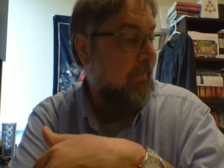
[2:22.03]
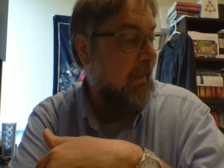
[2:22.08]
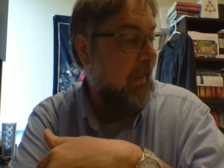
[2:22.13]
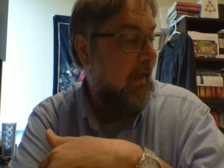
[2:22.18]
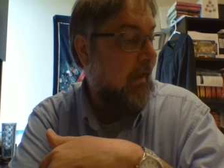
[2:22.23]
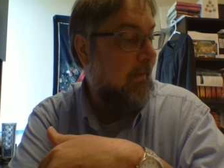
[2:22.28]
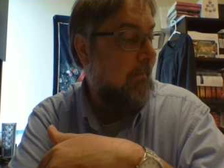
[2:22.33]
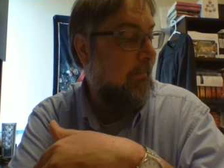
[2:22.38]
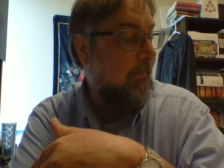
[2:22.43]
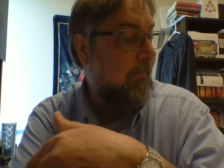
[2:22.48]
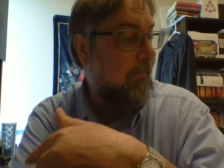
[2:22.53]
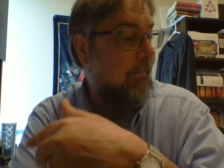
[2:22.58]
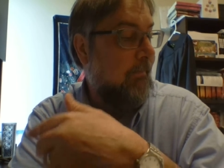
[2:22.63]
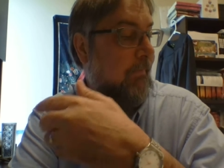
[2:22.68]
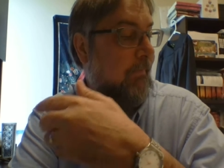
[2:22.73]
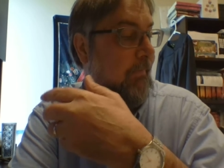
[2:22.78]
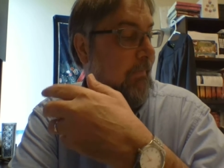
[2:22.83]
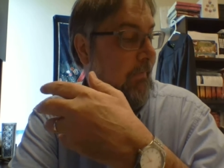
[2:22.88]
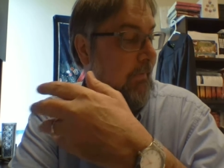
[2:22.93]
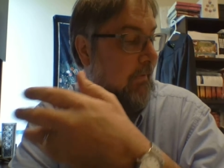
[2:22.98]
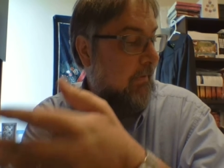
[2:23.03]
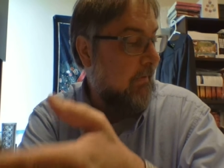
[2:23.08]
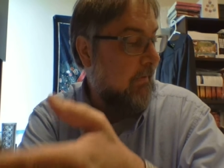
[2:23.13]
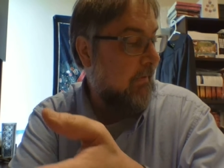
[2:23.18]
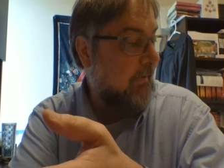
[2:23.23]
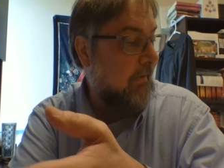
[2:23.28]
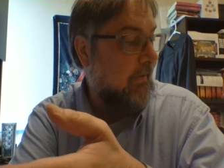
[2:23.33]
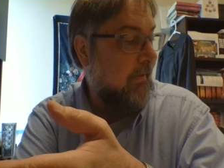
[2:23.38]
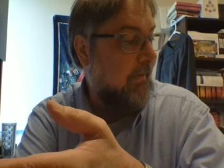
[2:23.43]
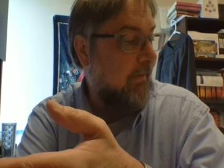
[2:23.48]

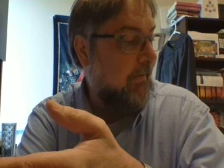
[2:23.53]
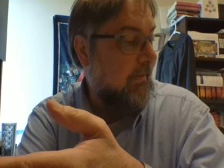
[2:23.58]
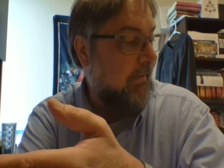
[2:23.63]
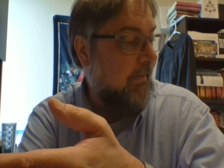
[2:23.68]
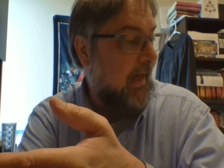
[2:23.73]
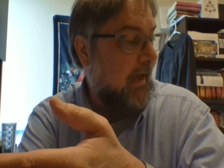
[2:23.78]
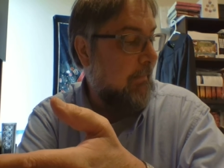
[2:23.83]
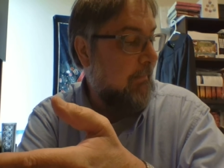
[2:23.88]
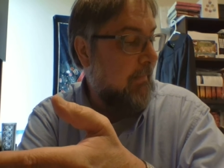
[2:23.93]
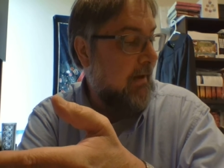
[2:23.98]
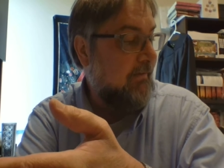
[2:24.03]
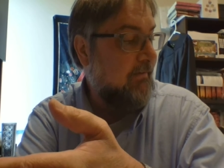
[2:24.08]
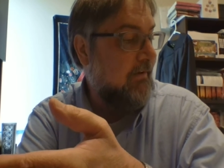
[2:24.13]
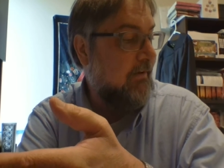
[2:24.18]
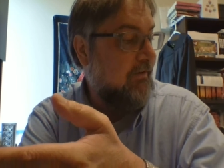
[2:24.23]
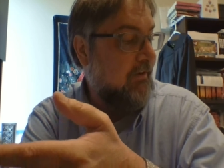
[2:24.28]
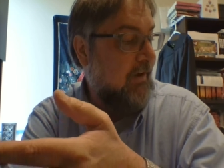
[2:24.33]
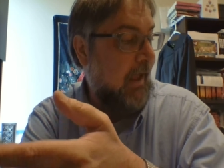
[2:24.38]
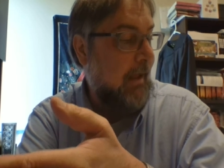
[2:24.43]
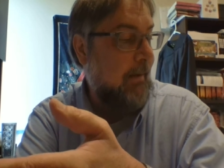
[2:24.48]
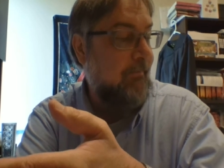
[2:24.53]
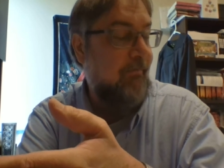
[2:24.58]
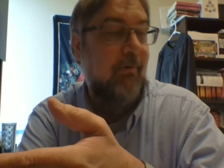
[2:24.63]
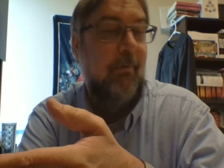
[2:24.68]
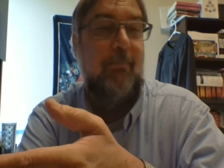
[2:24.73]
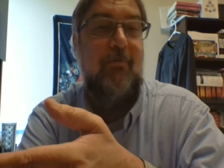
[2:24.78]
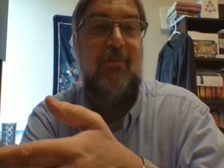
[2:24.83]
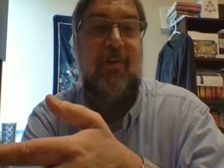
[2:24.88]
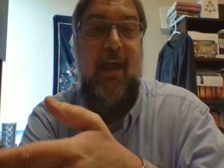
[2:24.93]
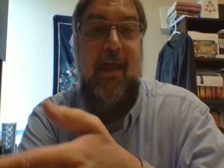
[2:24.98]
that message came
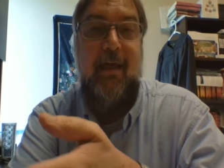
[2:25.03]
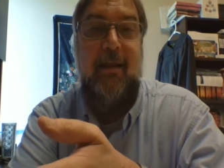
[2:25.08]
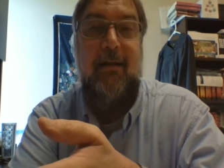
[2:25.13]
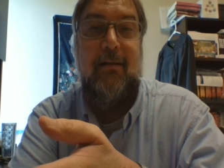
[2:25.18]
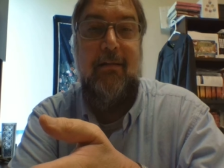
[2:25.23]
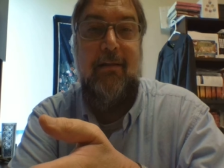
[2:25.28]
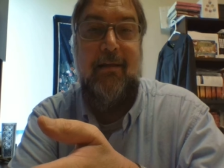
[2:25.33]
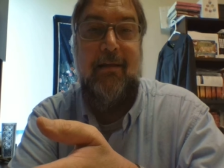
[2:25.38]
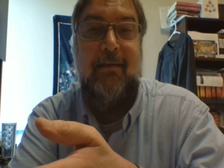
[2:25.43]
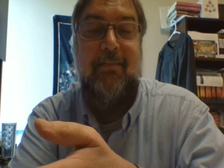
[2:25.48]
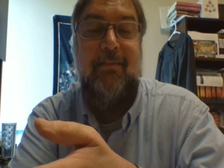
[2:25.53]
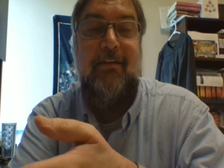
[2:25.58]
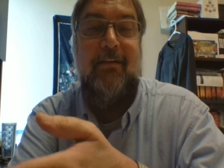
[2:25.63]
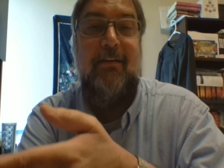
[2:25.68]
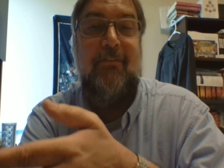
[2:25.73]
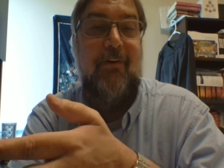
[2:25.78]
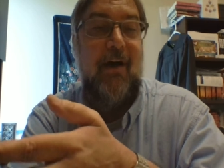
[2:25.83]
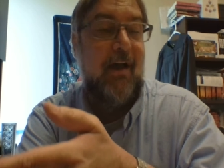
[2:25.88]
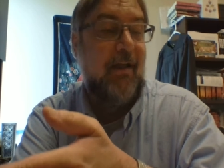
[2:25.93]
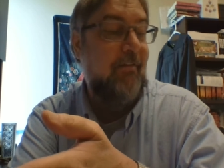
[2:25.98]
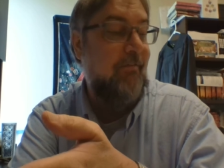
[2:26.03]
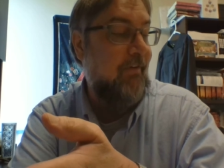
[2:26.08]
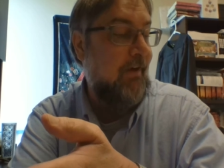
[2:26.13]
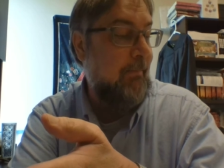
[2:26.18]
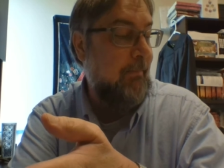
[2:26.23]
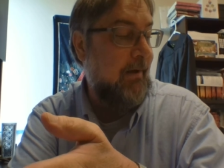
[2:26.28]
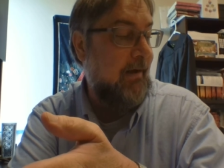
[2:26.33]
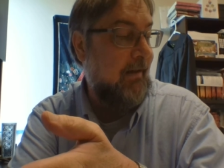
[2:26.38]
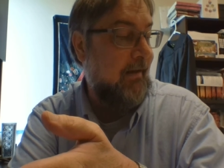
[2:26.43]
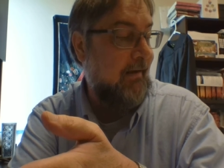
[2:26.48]
from channeling the divine
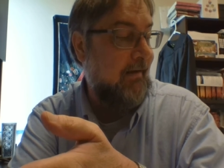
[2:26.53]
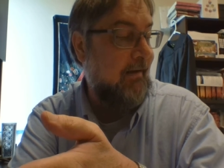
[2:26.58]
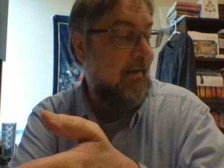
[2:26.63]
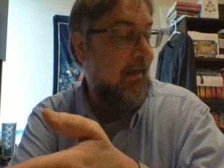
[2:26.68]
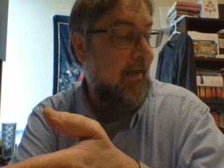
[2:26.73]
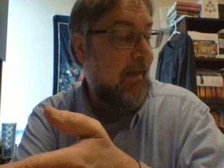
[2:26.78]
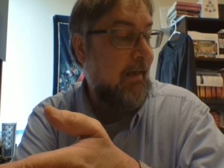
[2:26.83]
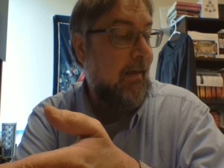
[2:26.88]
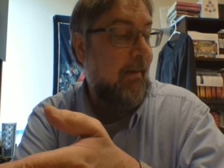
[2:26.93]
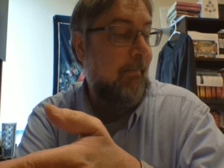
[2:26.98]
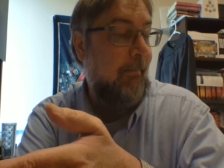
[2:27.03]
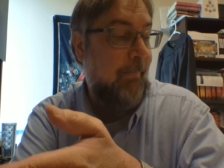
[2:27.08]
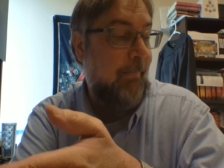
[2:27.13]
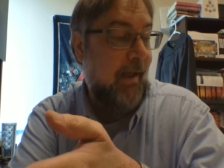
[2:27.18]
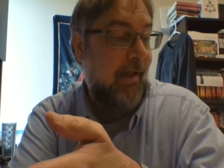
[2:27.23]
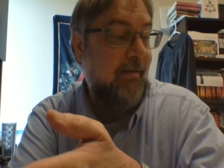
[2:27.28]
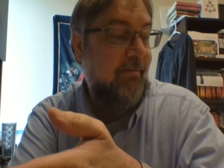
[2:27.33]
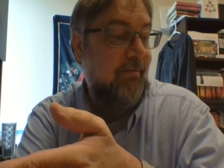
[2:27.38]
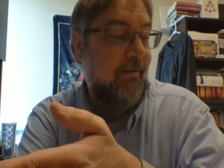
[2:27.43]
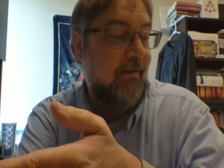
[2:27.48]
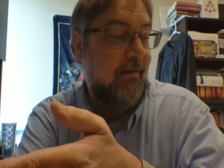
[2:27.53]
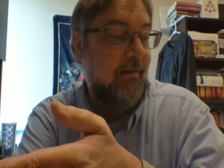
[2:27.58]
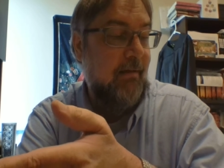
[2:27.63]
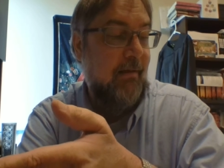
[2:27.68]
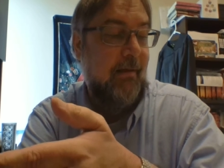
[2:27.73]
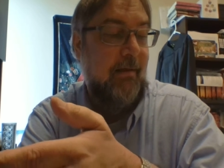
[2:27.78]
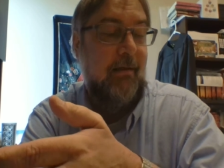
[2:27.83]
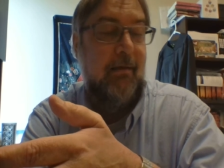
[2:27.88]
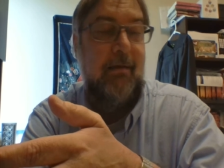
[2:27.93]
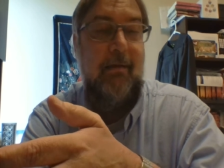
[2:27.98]
feminine
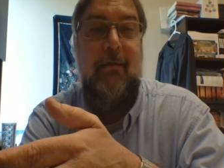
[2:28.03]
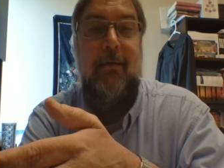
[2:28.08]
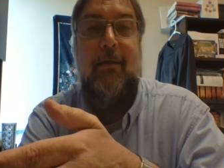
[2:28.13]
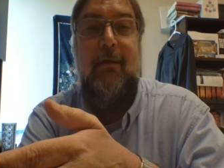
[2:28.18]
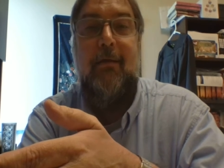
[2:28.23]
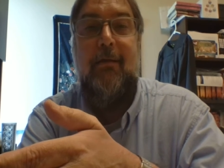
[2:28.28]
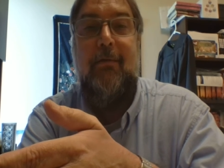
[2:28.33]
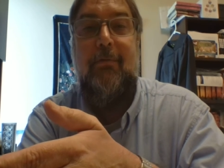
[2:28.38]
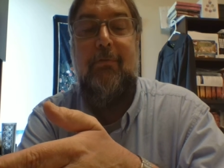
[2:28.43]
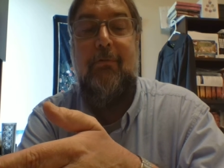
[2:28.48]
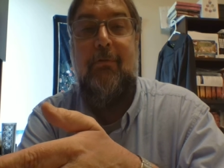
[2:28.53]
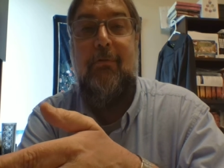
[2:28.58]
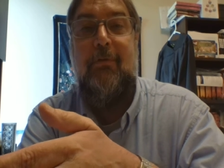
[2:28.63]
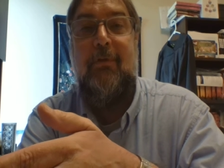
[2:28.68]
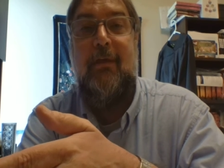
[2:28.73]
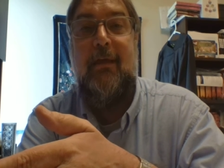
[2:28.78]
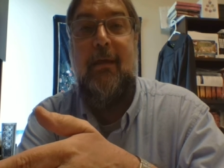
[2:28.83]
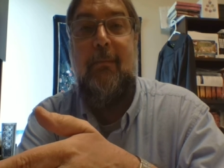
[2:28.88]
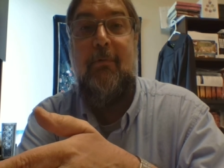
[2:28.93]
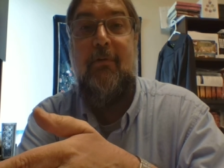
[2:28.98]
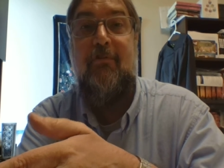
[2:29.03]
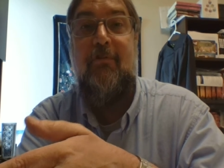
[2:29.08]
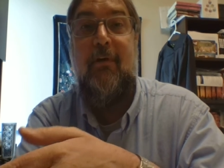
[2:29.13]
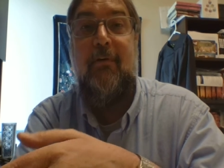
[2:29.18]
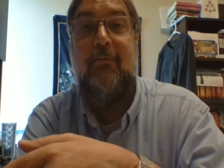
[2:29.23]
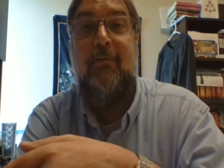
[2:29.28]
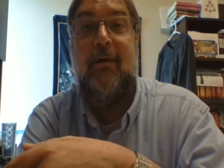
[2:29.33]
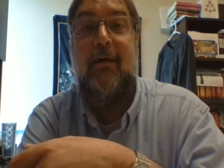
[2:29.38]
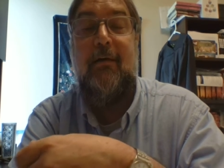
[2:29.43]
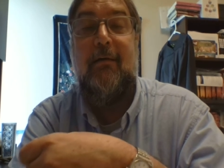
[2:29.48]
basically through the image
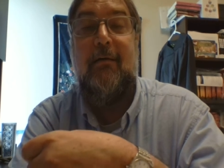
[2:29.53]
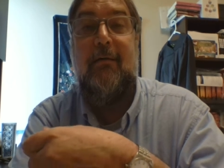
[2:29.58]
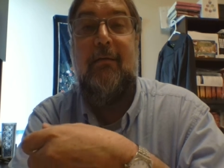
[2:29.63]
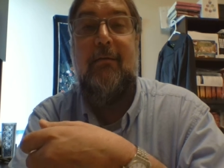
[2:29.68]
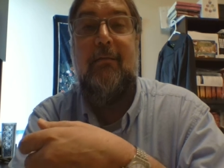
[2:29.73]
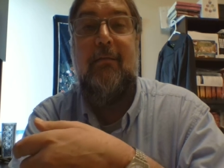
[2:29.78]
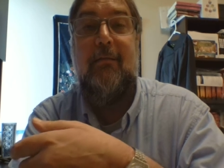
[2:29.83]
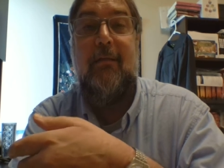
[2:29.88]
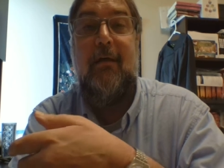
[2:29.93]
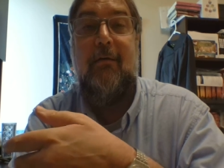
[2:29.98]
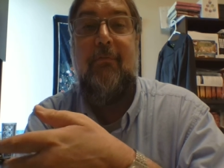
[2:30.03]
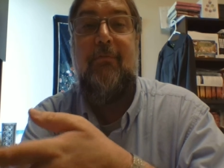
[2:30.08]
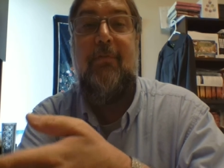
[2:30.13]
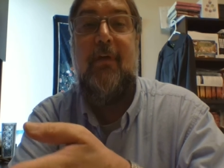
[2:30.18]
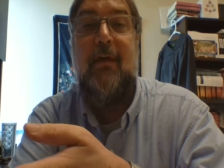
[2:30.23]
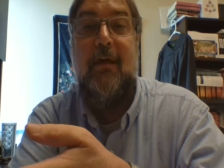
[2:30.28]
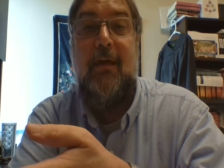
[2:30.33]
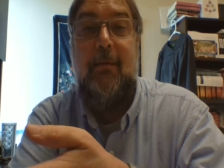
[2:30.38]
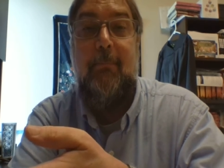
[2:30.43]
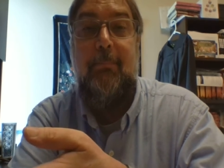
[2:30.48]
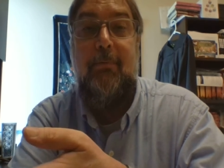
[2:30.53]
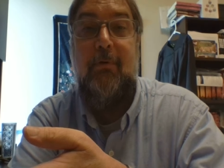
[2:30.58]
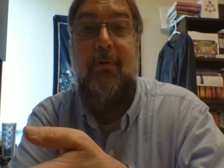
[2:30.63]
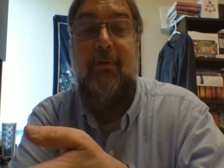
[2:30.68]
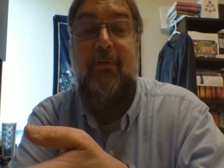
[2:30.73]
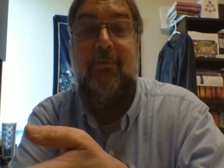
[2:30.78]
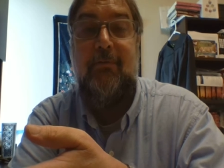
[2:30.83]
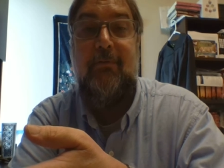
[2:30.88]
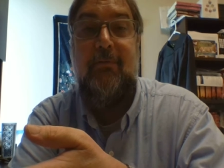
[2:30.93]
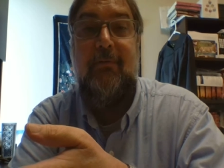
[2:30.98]
of the
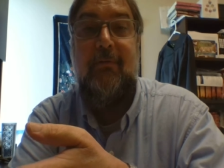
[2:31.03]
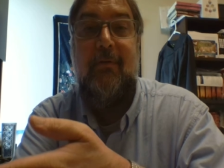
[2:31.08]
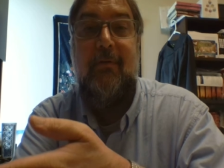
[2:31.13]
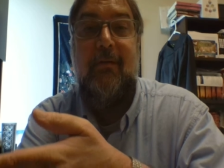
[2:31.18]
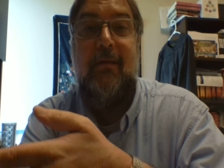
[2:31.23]
Empress